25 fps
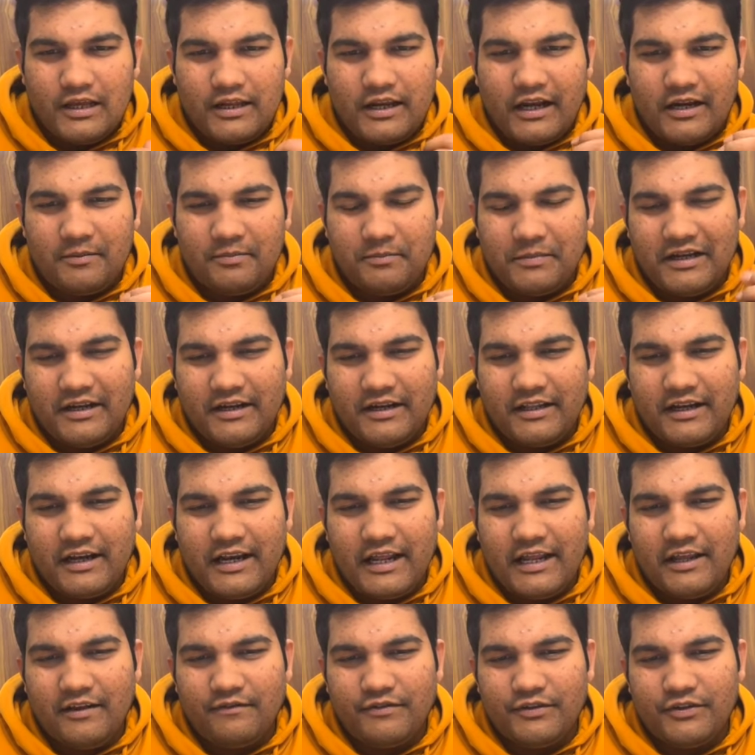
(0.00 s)
right marital
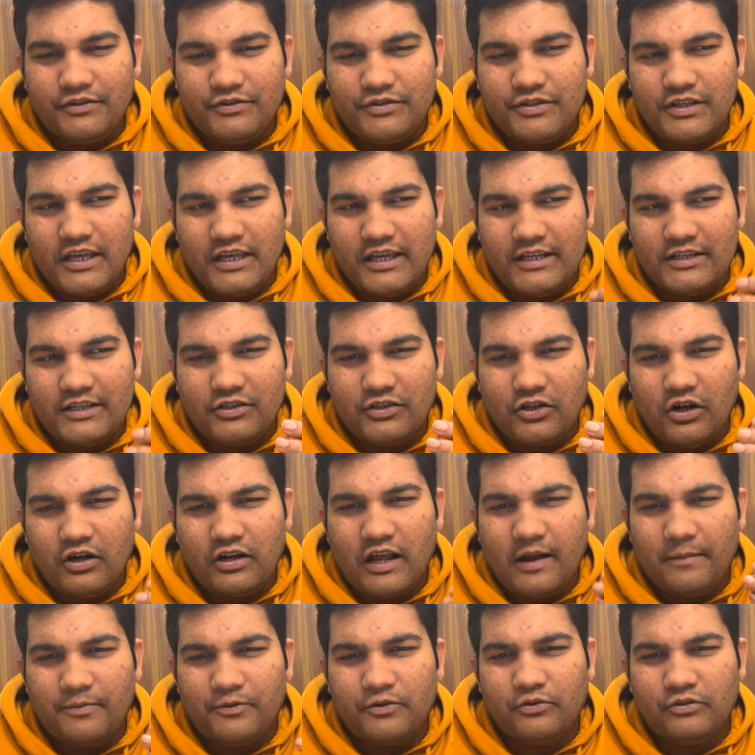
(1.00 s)
life you say is
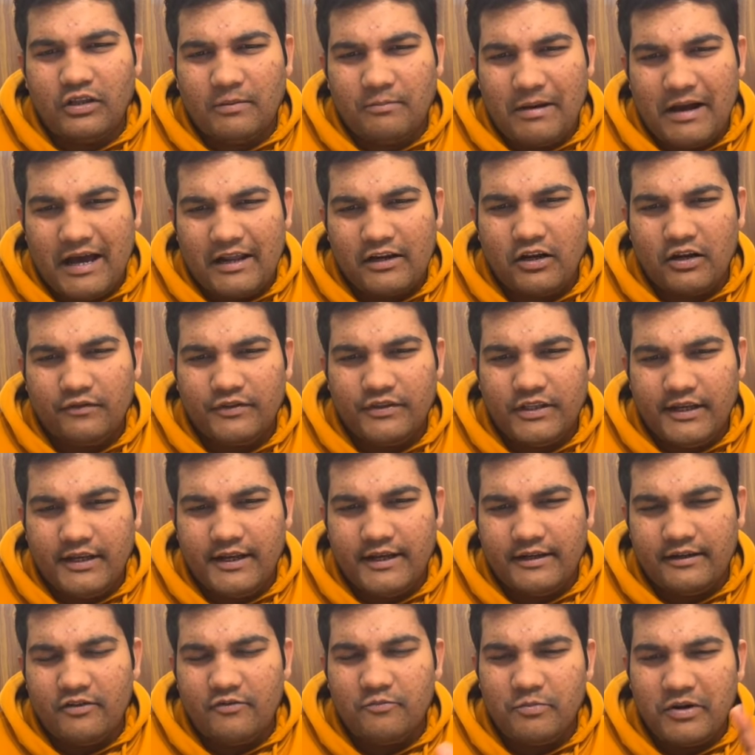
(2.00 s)
not up to the mark of the
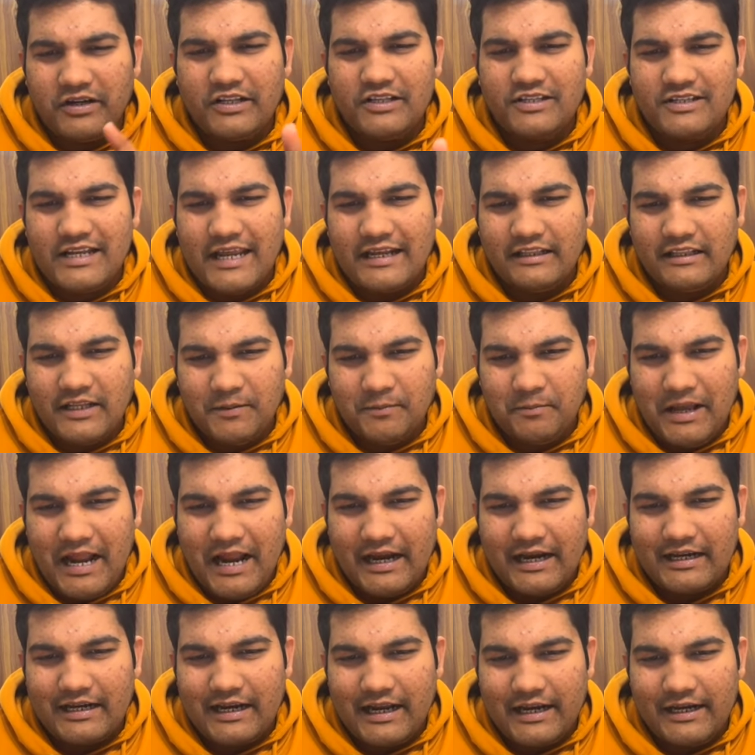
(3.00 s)
native but is neither
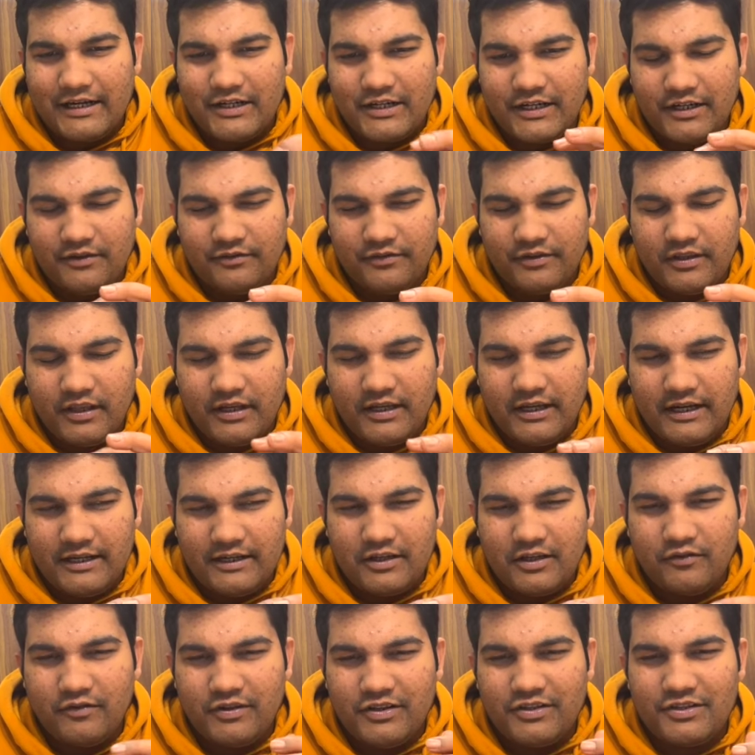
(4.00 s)
bad right if the
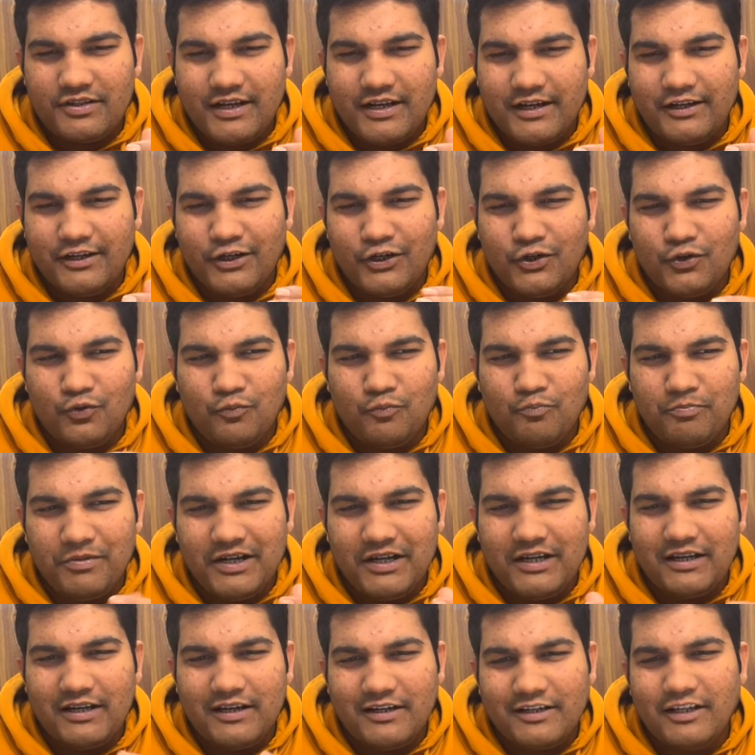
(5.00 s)
native is ready to
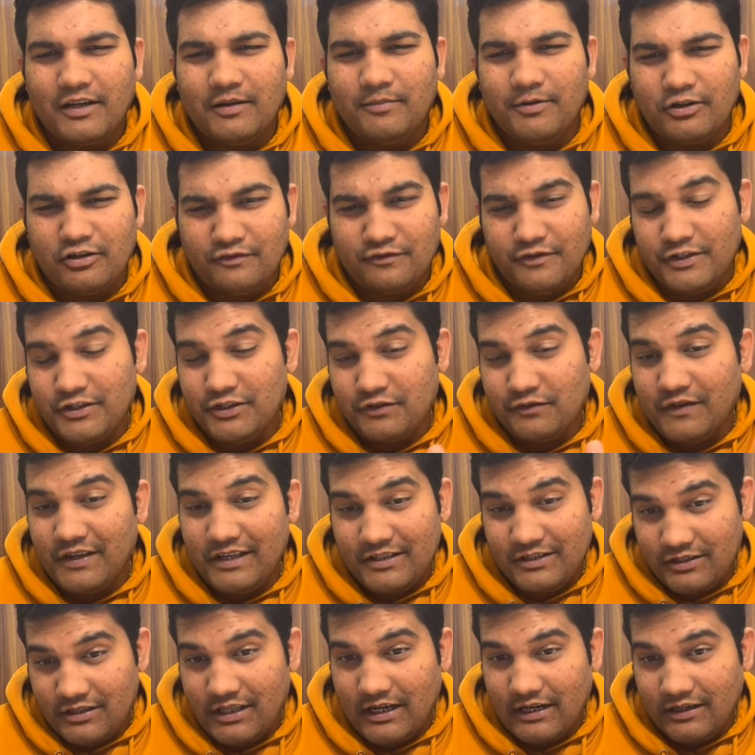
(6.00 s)
mend a little bit of his
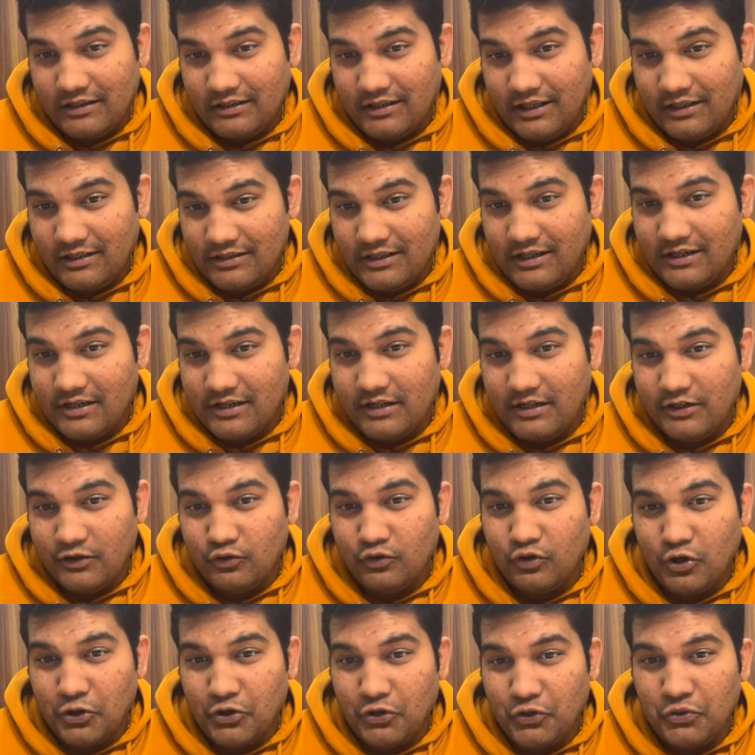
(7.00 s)
ways that they generally
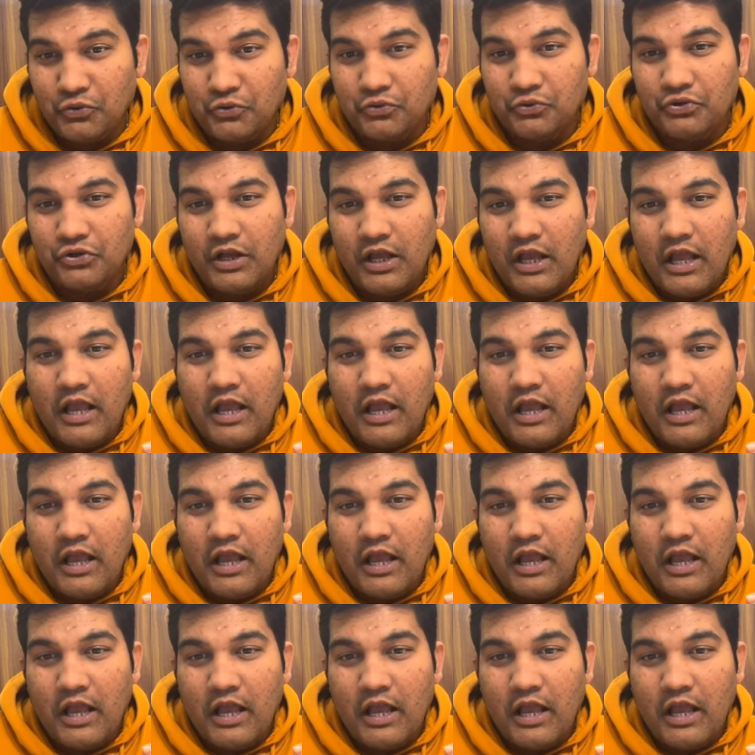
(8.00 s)
do not do